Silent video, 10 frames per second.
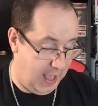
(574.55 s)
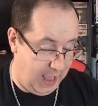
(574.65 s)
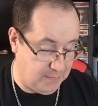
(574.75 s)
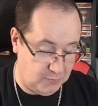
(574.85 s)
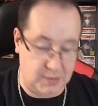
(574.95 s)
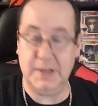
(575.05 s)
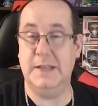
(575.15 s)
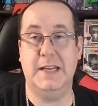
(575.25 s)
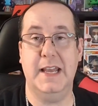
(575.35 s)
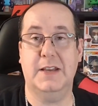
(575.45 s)
I'm
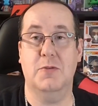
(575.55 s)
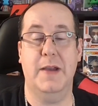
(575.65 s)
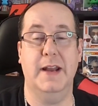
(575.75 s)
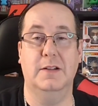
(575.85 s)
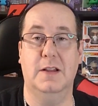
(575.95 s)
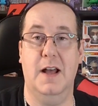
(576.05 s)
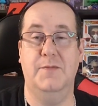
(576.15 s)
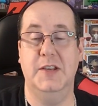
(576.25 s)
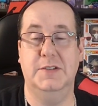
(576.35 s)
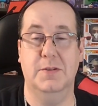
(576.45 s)
really taken away and
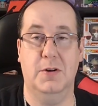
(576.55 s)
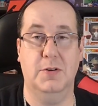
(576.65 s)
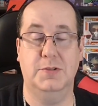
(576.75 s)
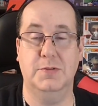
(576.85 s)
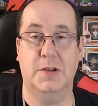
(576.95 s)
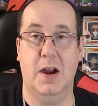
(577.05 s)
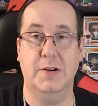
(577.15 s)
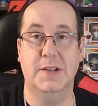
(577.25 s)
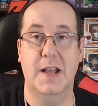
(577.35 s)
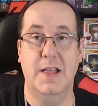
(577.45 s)
love these Naruto
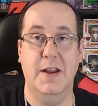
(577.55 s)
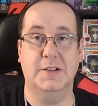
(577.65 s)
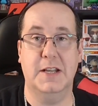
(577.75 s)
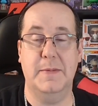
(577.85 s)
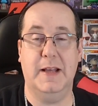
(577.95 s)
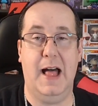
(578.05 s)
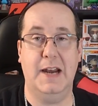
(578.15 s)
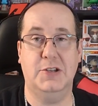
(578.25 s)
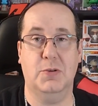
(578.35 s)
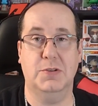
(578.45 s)
cards. There's going to be a lot
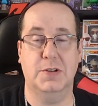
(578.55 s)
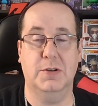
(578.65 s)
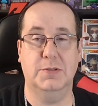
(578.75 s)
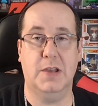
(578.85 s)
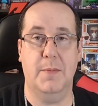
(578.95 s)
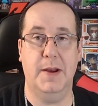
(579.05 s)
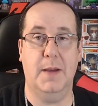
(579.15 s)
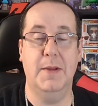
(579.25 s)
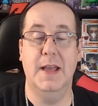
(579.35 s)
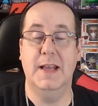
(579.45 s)
of shorts of those coming
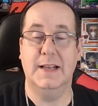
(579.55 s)
up.